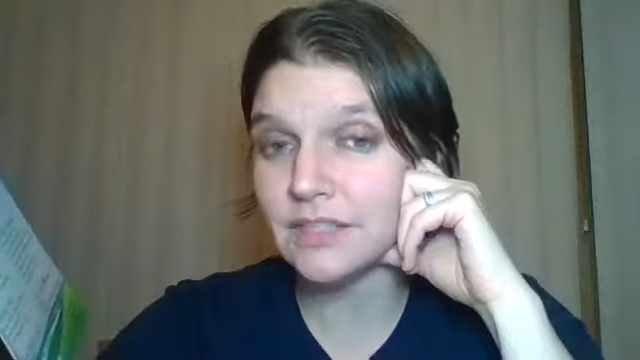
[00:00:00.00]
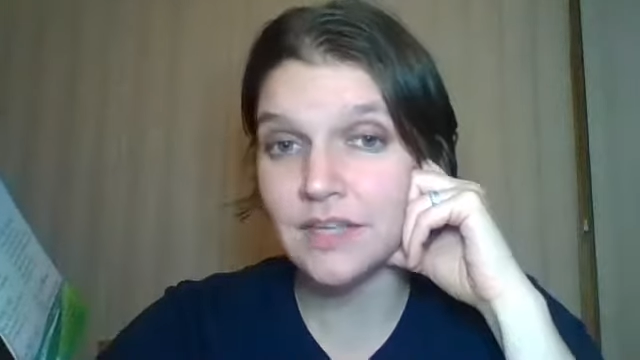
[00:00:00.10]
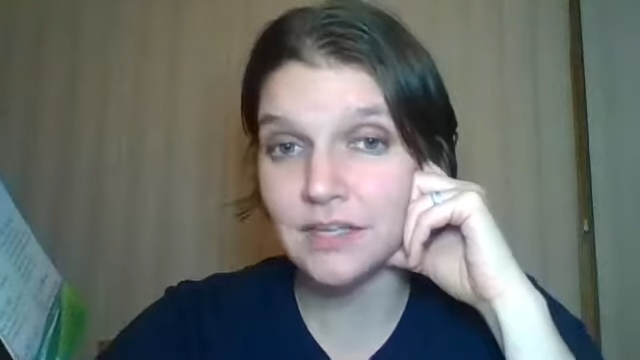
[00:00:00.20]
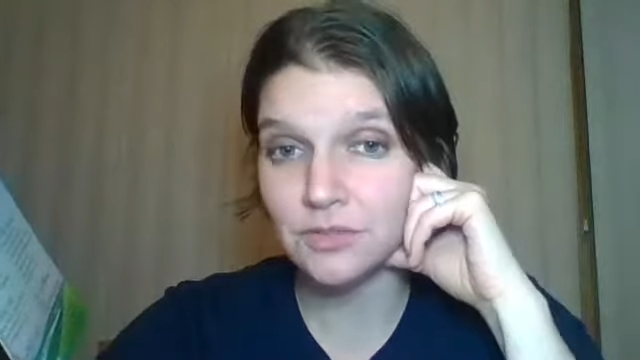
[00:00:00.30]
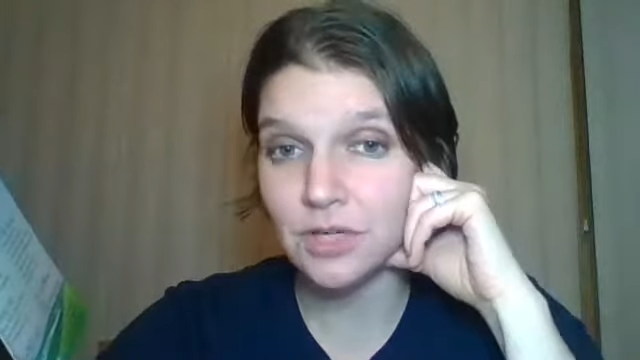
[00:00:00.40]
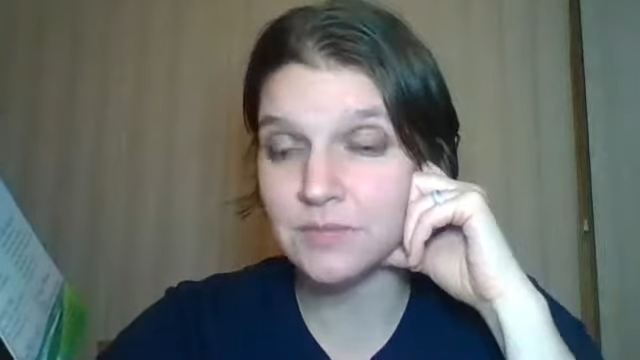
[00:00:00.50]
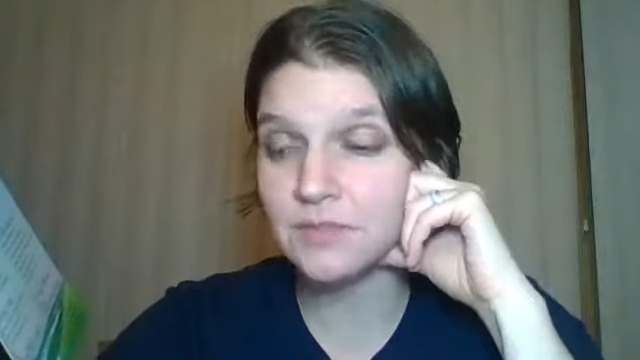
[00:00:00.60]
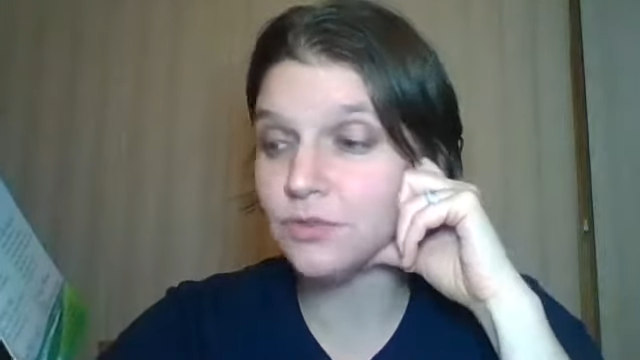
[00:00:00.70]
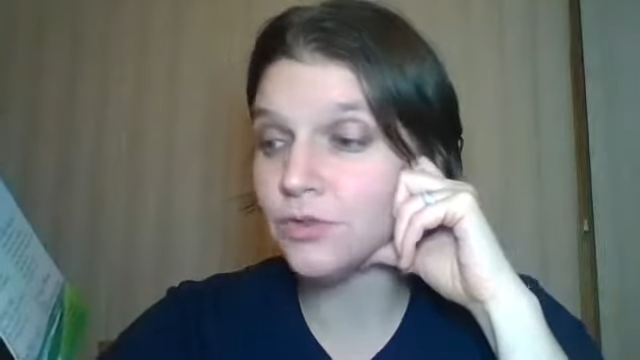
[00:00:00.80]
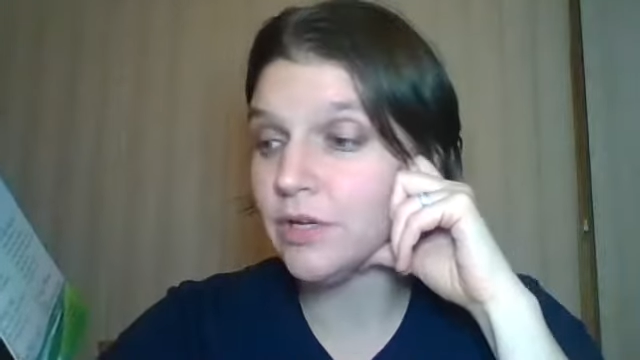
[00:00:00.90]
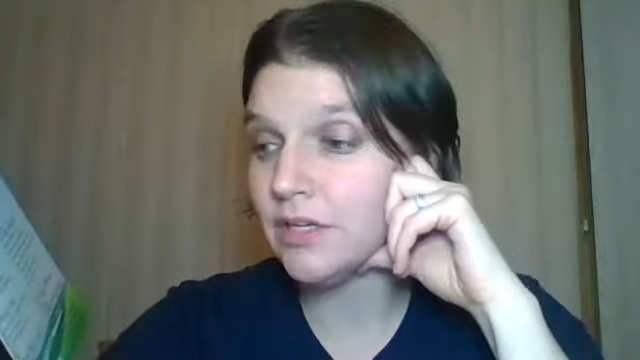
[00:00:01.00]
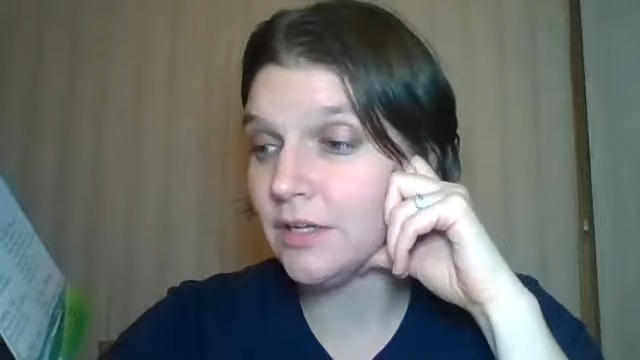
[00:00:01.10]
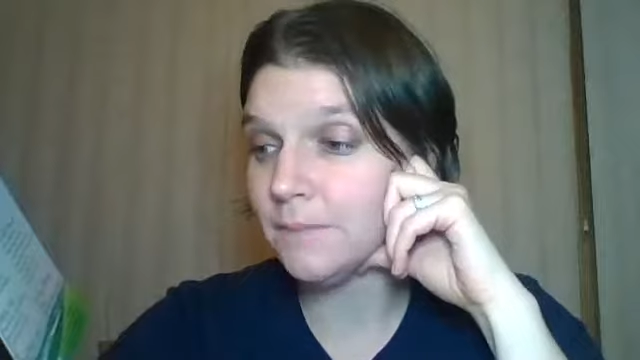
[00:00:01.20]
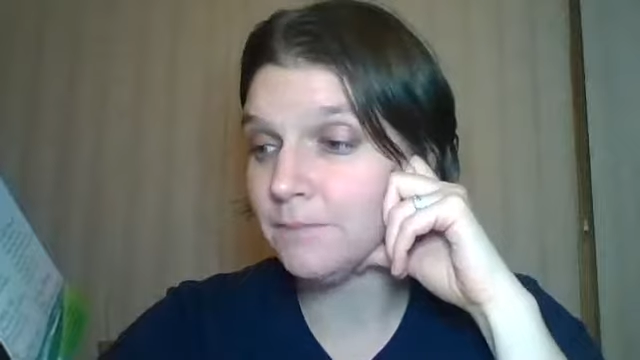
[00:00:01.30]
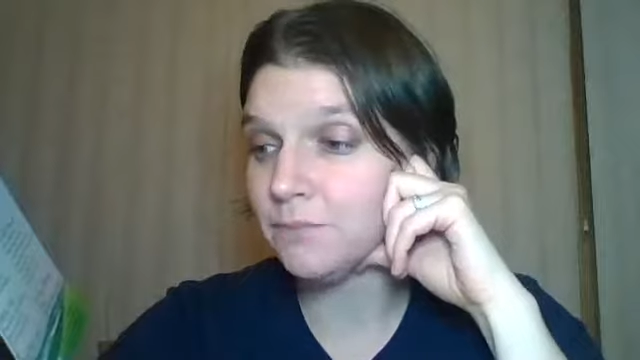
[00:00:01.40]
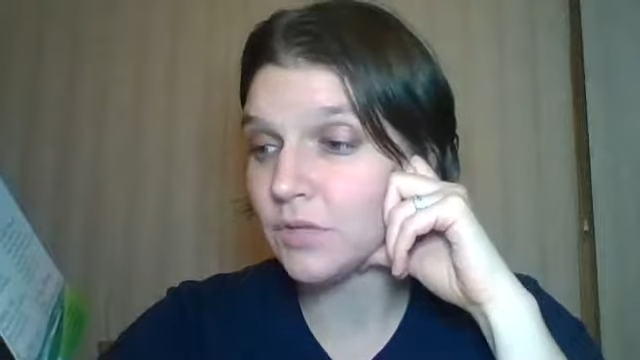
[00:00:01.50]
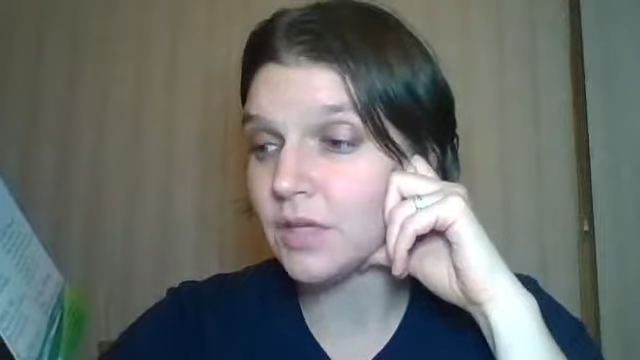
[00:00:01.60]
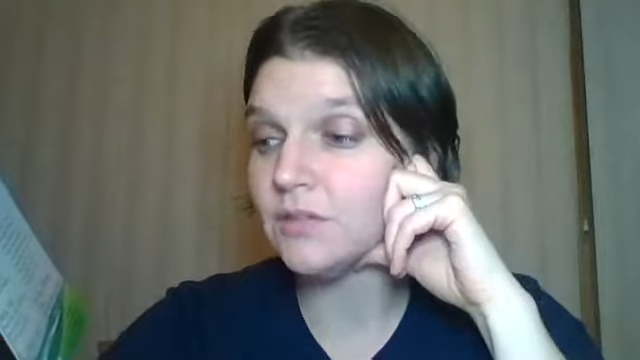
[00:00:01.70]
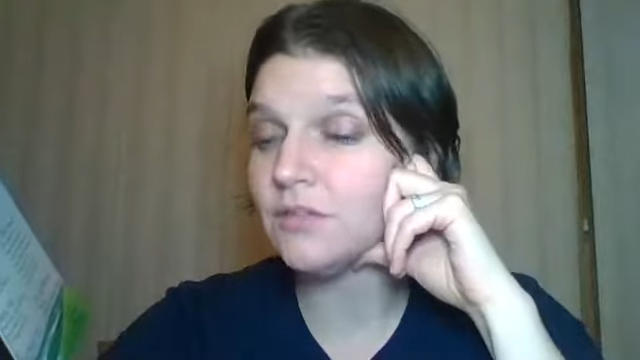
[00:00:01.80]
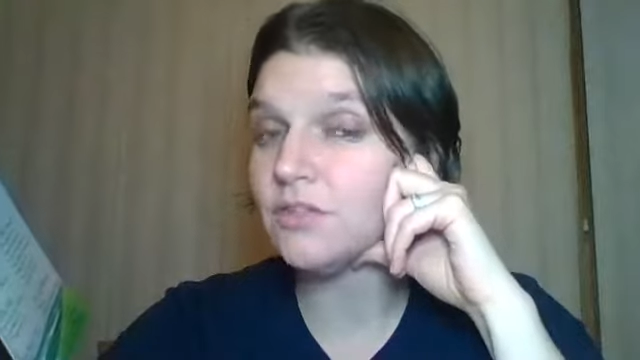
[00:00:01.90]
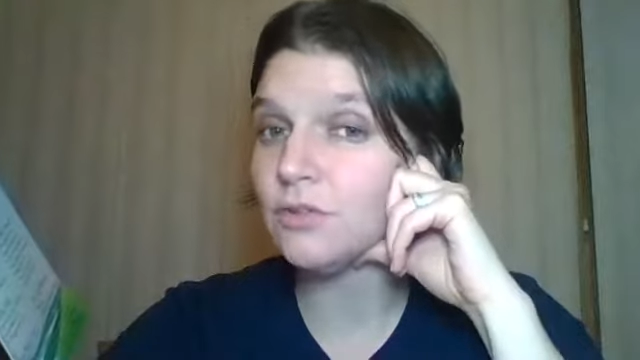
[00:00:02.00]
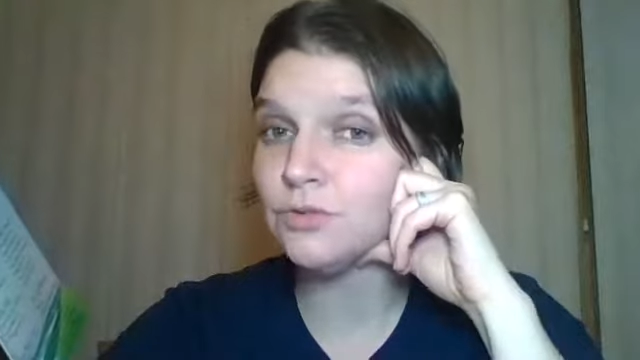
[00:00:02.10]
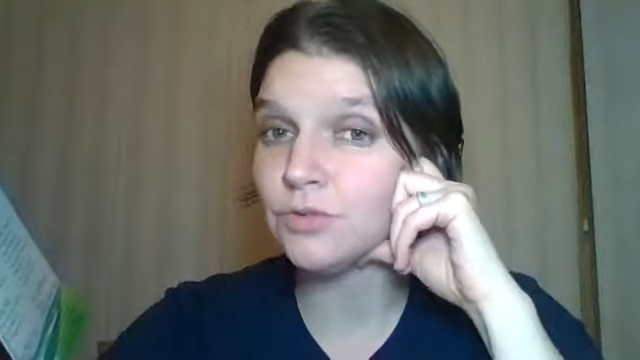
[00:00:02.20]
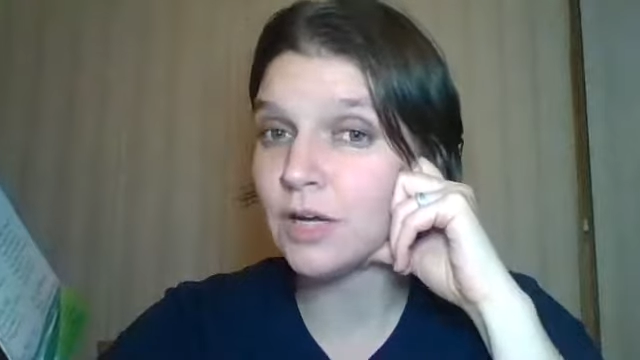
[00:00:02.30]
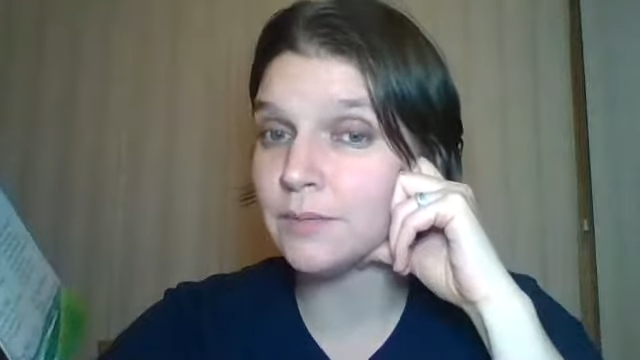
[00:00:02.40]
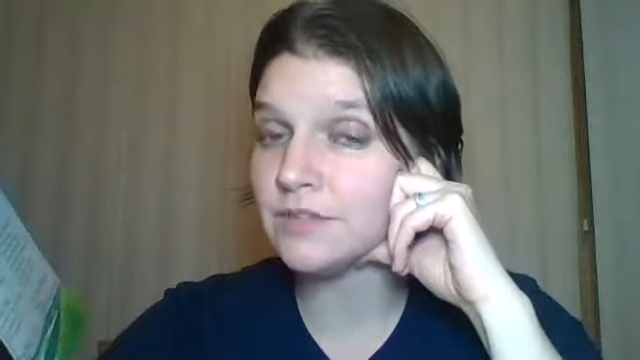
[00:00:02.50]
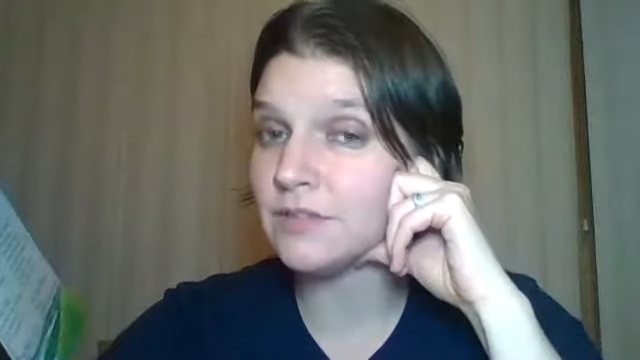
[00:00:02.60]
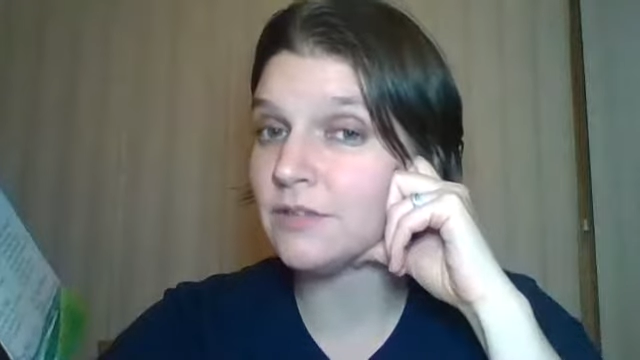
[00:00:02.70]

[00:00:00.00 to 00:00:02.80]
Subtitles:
10 drops of geranium, 2 drops